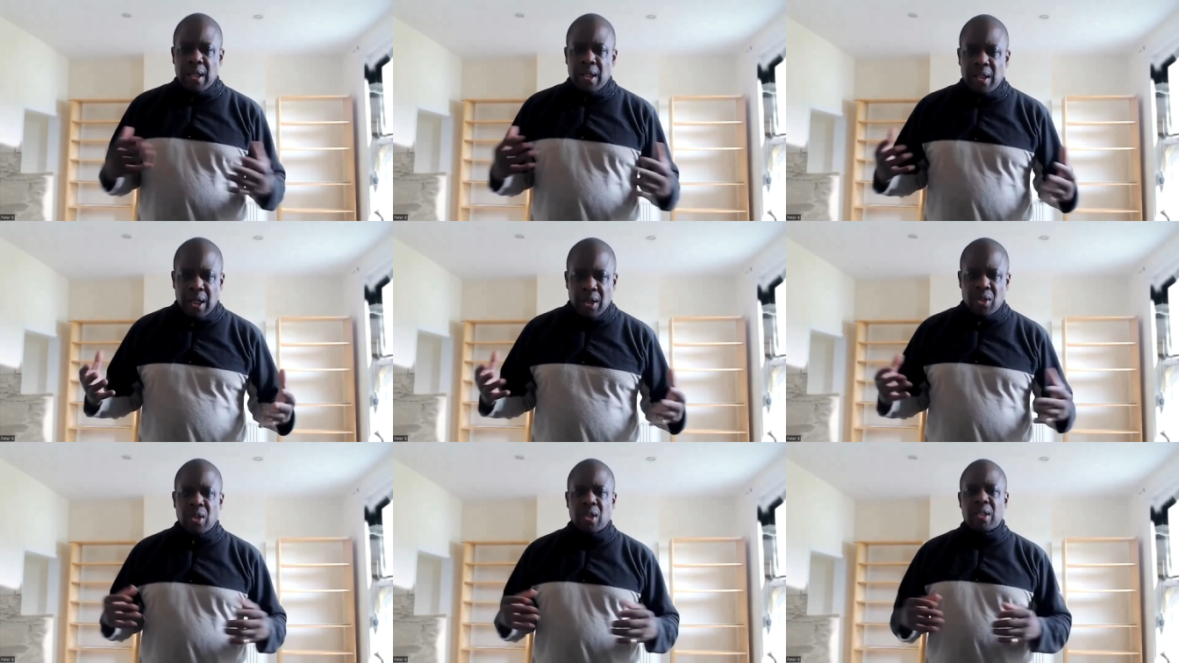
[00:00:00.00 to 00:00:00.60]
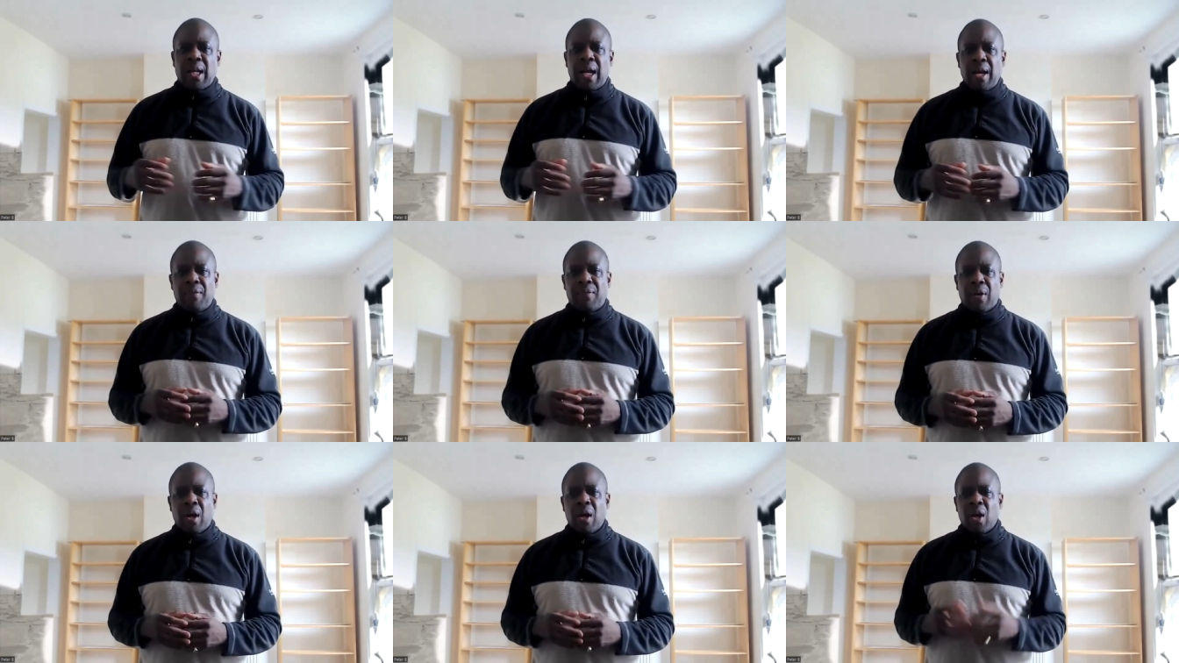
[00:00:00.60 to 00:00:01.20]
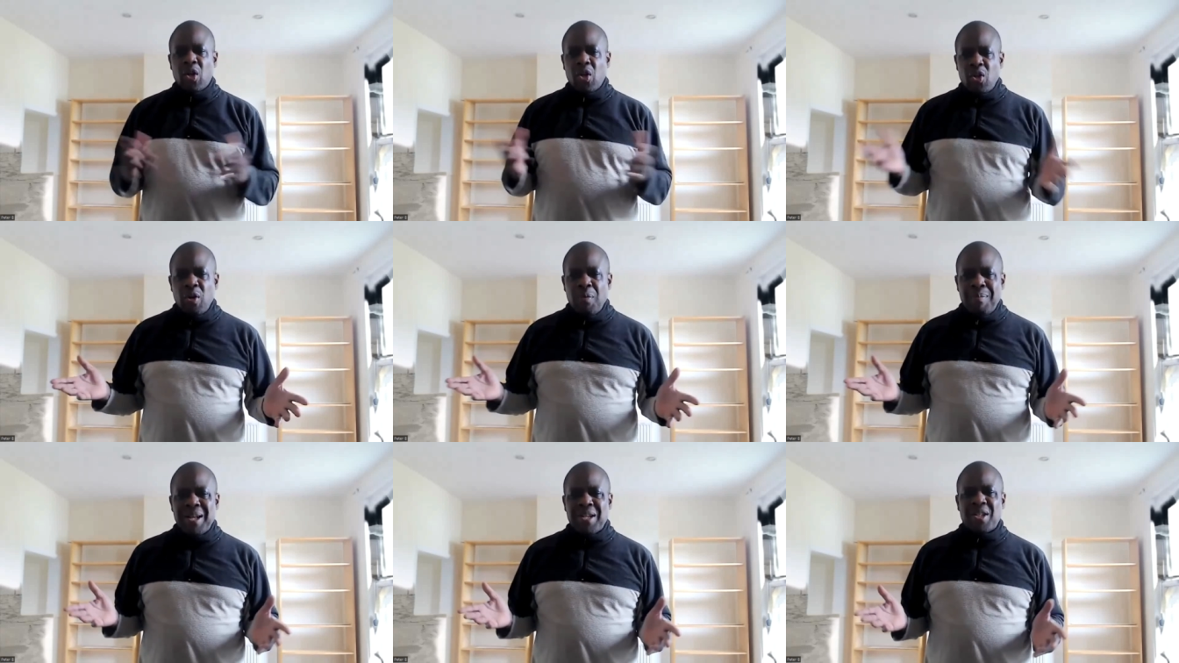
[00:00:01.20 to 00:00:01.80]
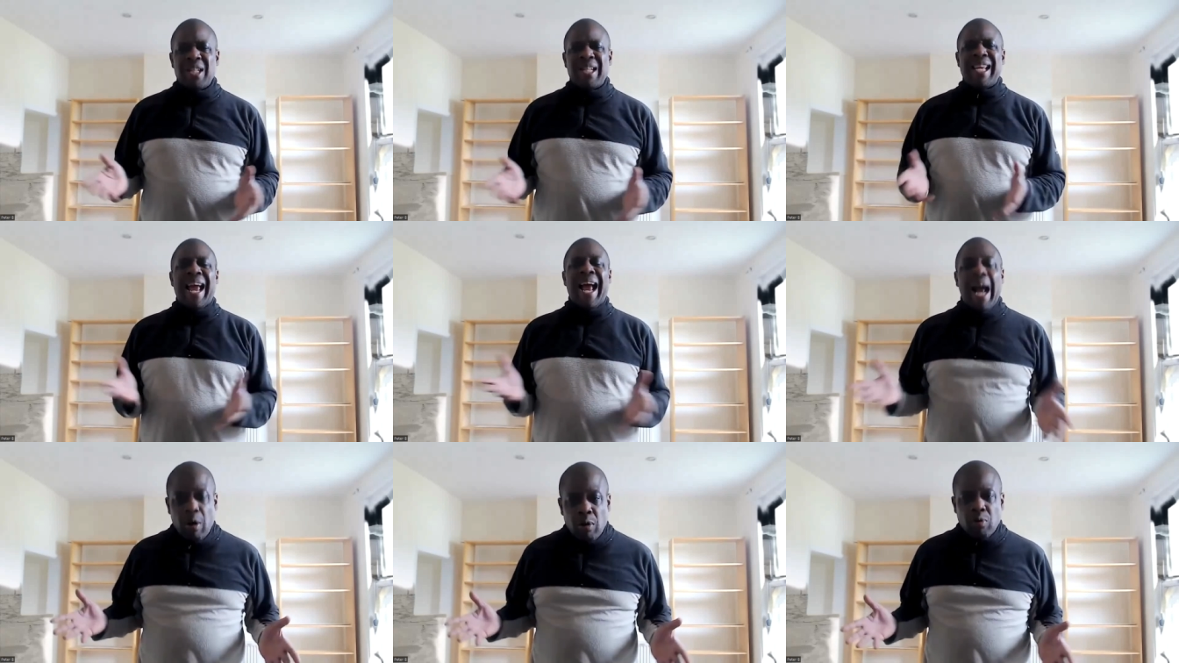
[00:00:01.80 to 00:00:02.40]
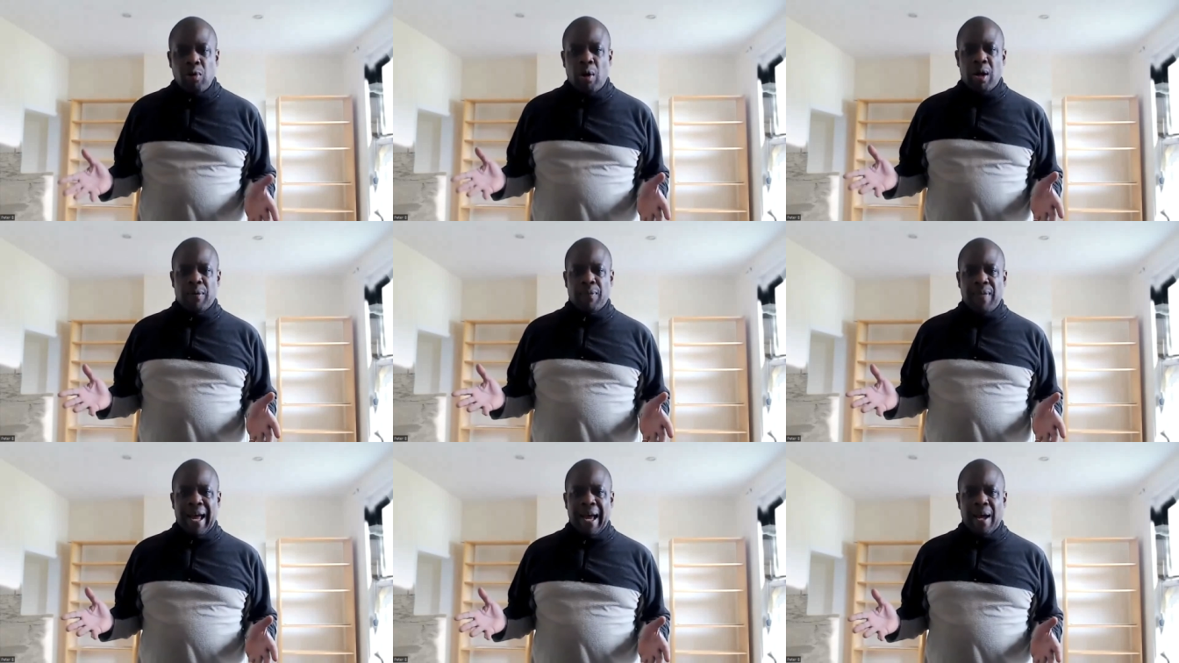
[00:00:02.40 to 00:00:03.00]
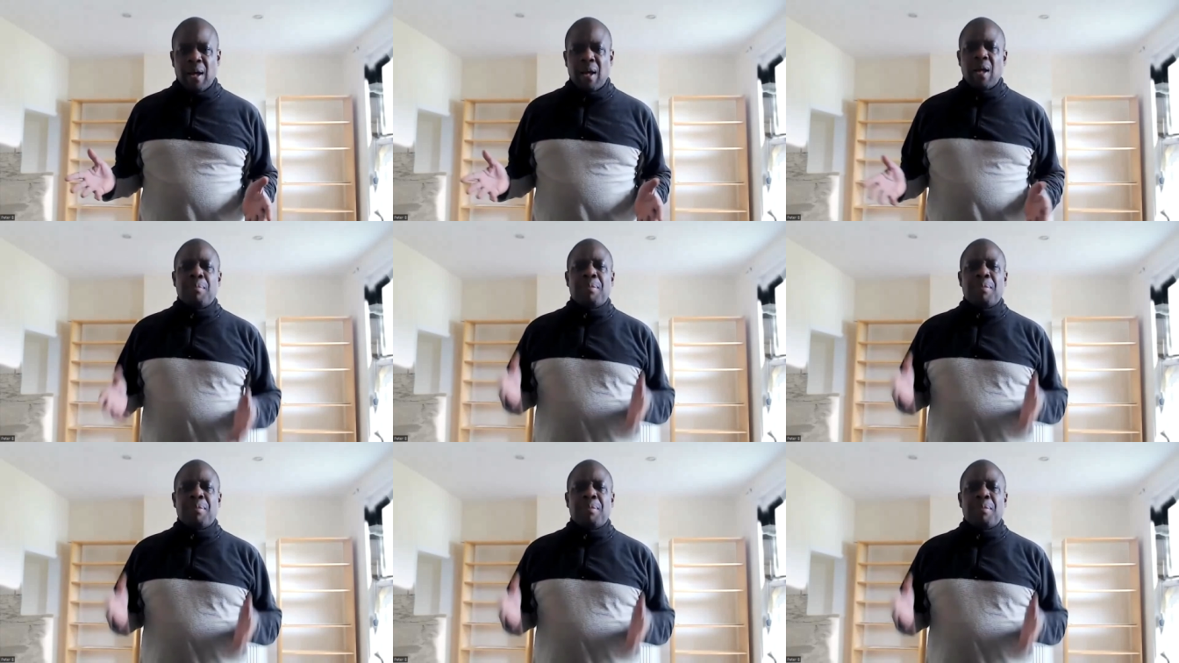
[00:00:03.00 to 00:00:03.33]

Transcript: such a saviour. Could you imagine the outcry of that?